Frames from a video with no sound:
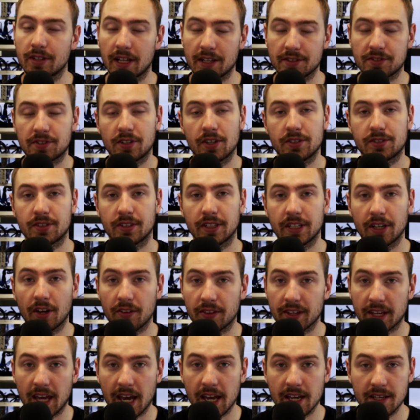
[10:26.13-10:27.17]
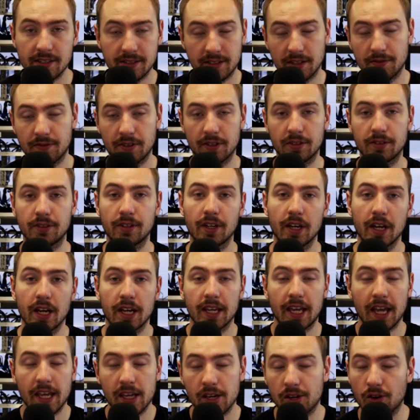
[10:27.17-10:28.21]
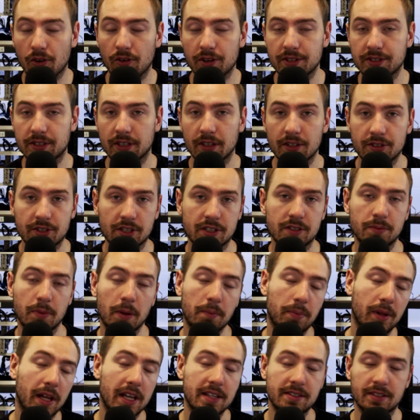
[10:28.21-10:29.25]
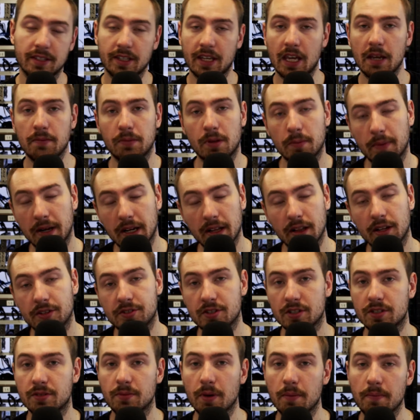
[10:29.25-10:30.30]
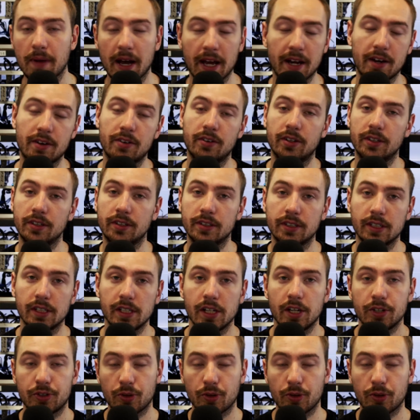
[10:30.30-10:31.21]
That's certainly not the case. If you get your coins in a legitimate place and keep them in a legitimate manner and